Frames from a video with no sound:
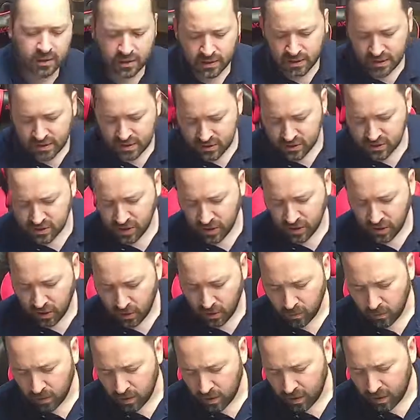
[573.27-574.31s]

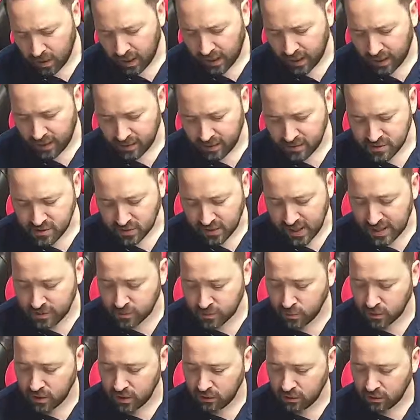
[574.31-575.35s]
So so that's
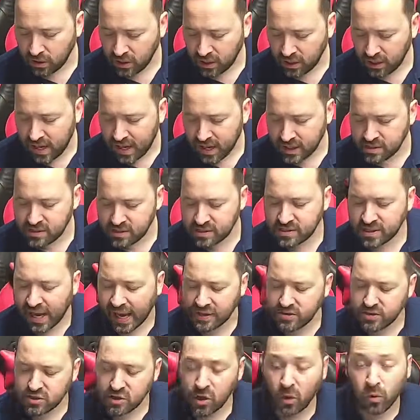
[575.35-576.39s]
really nice. I
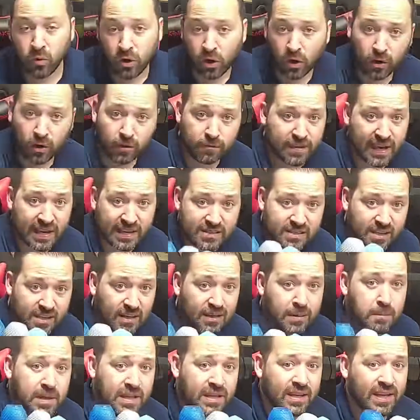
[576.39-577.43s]
don't know if that's going to
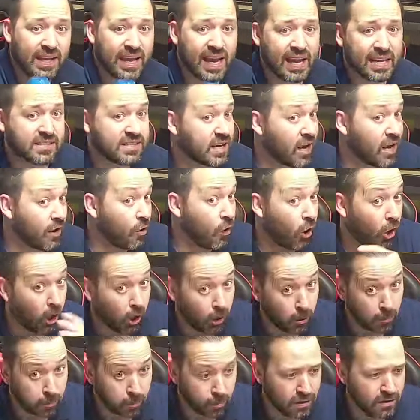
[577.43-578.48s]
be the case on all
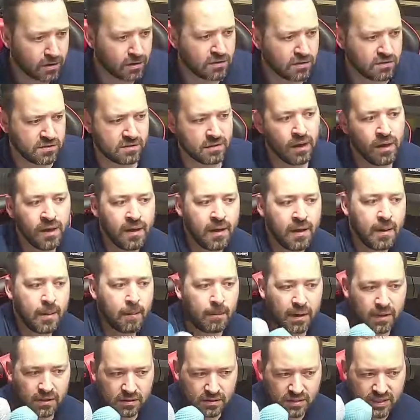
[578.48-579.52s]
printers,
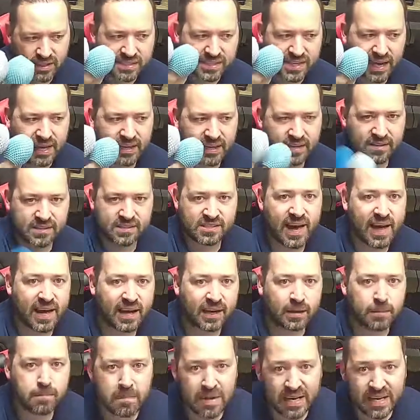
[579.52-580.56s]
but at least on the
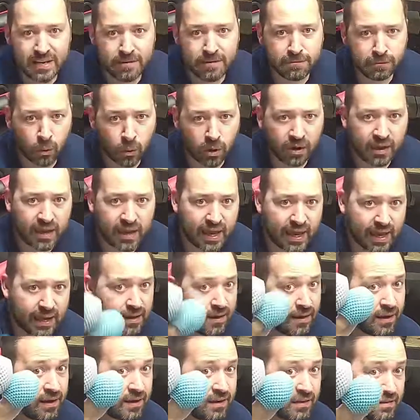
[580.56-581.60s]
Sonic Mini 4K,
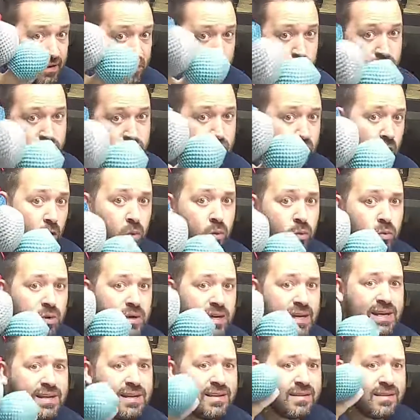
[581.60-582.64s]
there was no
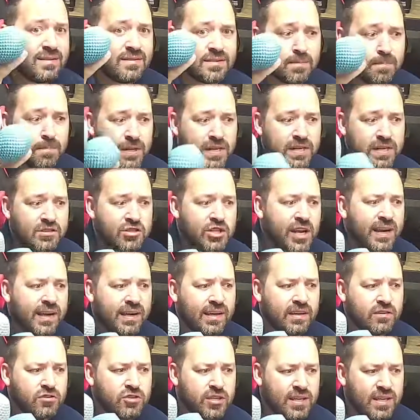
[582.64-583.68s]
needed to be
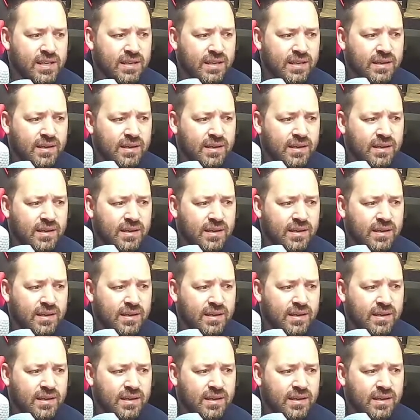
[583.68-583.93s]
changing